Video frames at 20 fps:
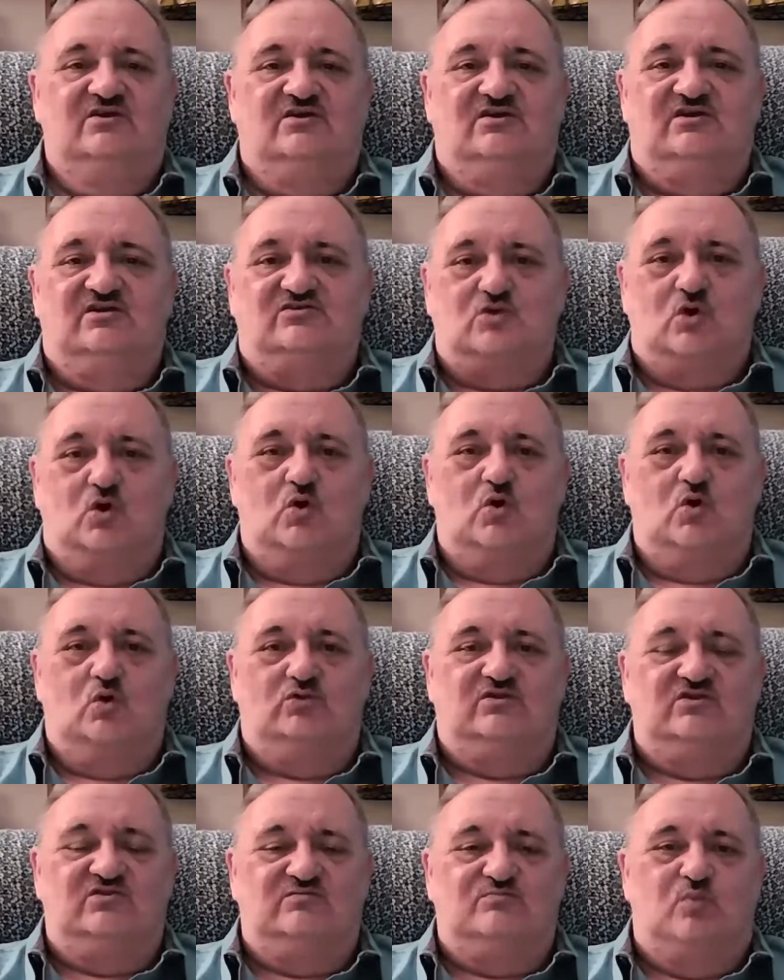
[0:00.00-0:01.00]
Gets old,
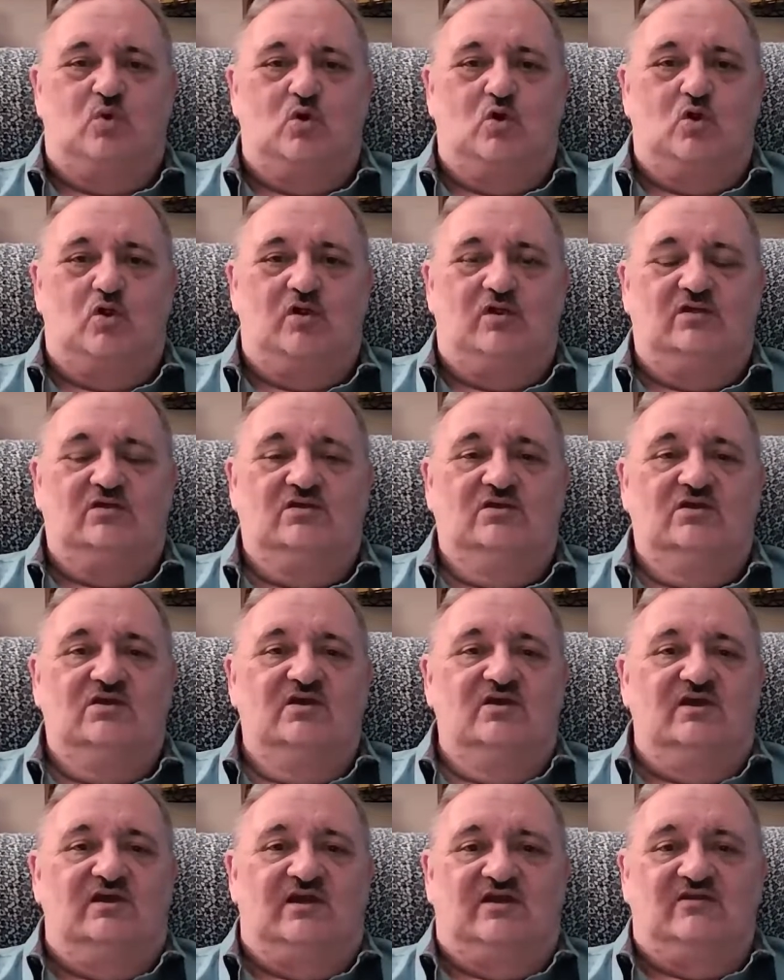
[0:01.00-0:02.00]
gets boring,
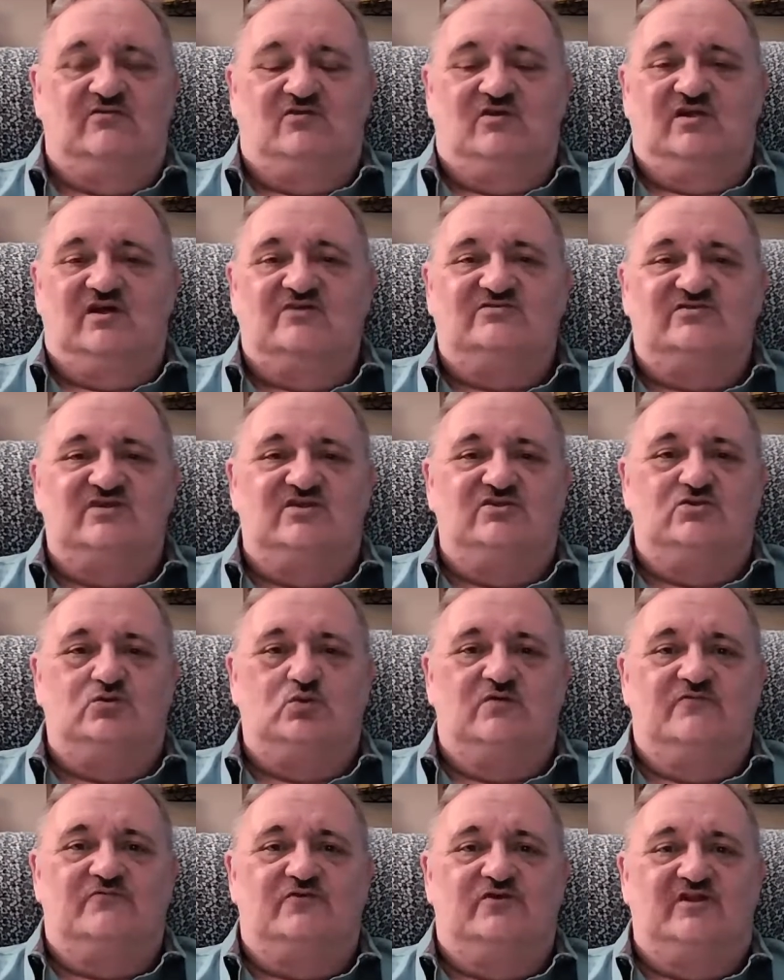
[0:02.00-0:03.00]
and I realize they
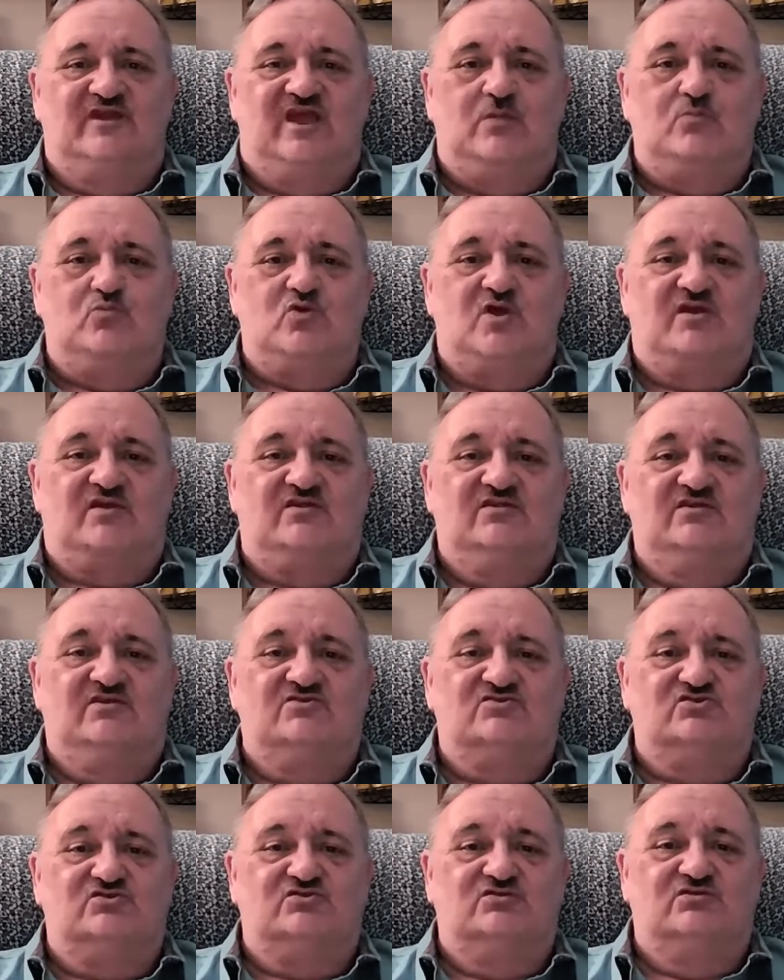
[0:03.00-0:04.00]
do it for name
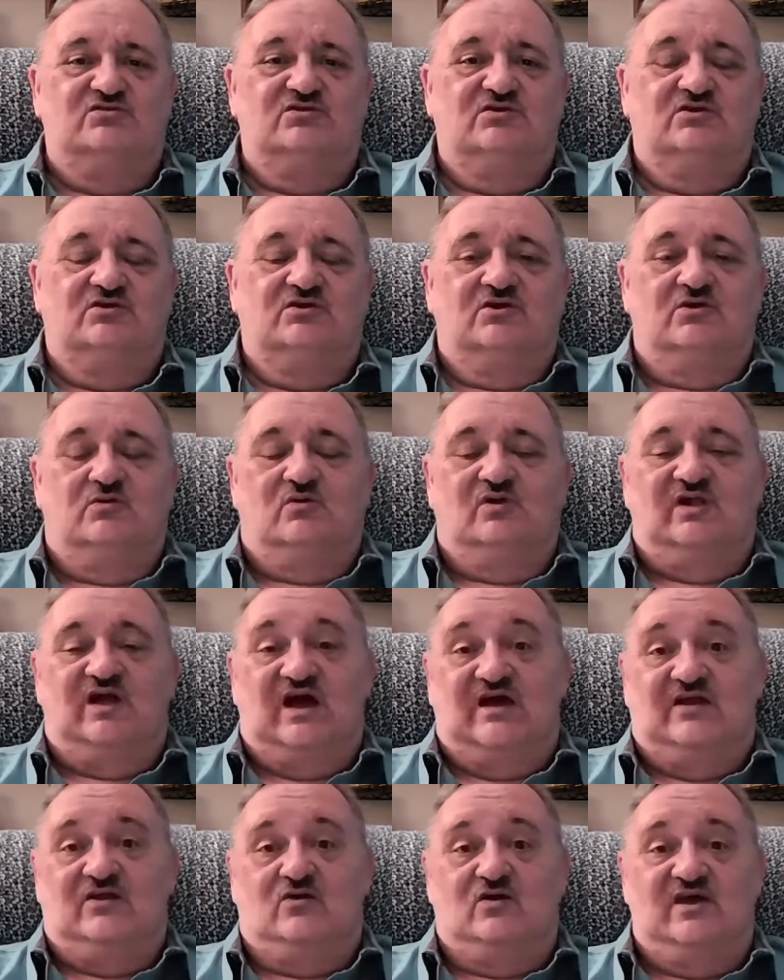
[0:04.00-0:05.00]
recognition. Well,
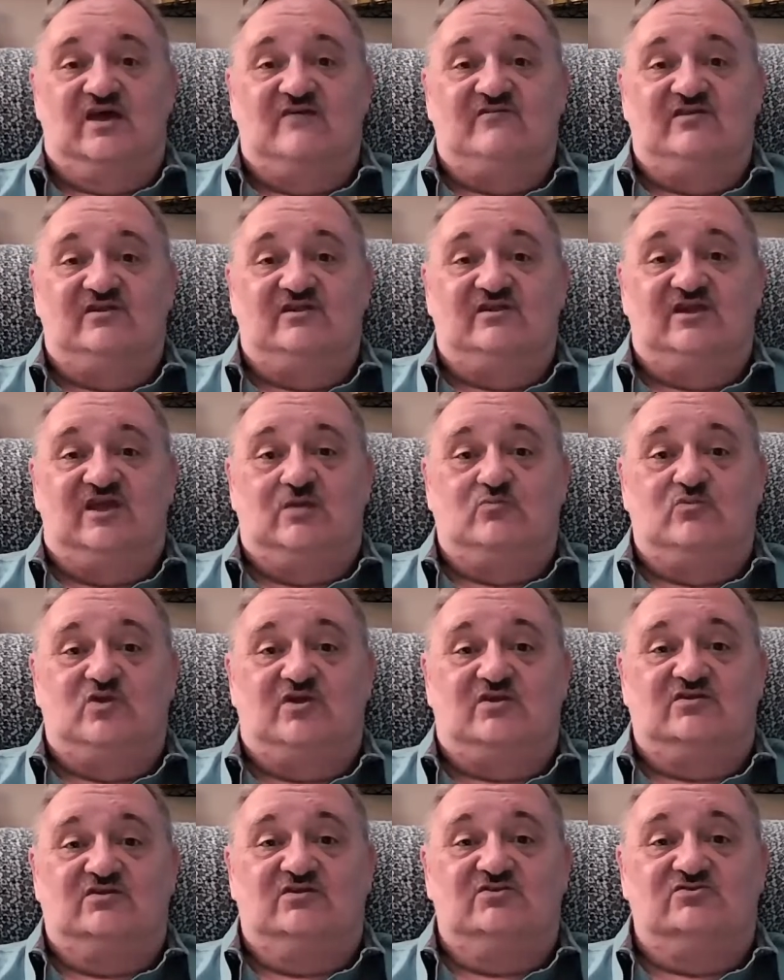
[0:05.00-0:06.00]
I don't have any name
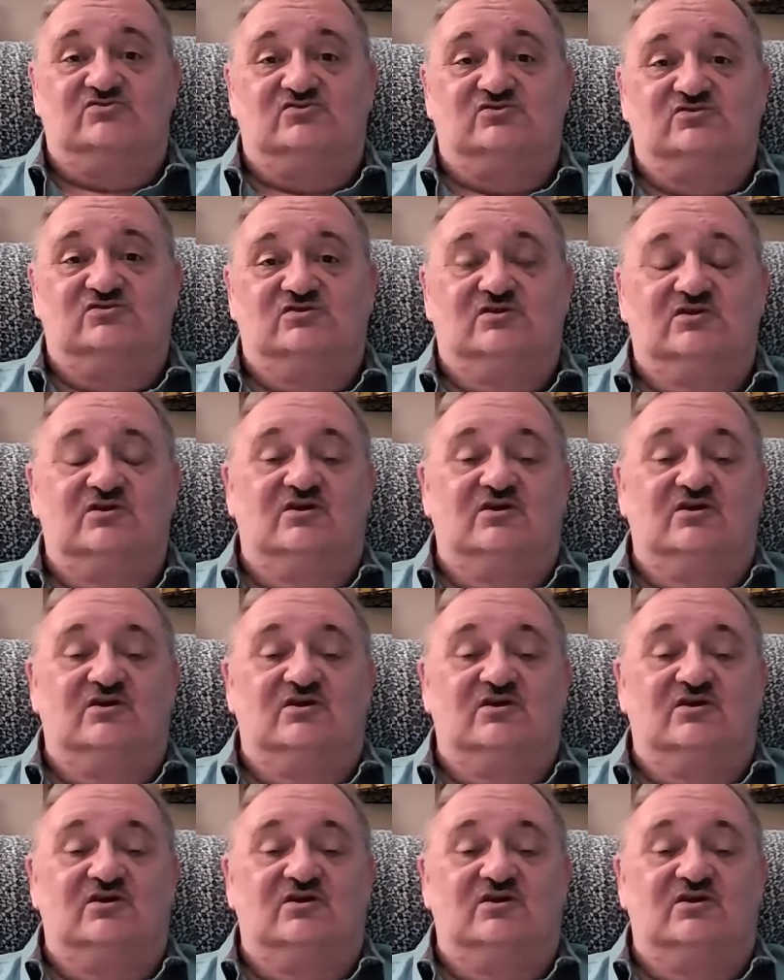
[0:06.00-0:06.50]
recognition.